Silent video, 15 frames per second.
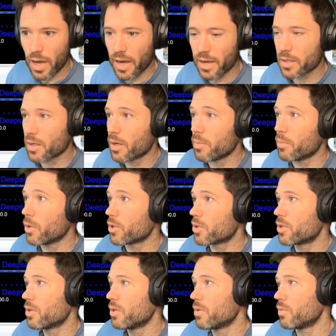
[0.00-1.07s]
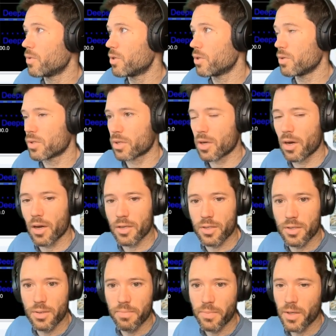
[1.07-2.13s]
at a much reduced
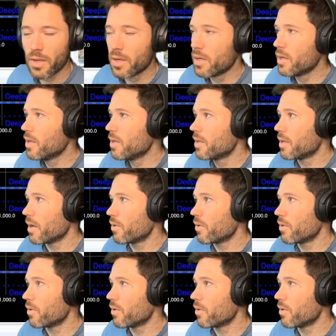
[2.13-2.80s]
cost. Now,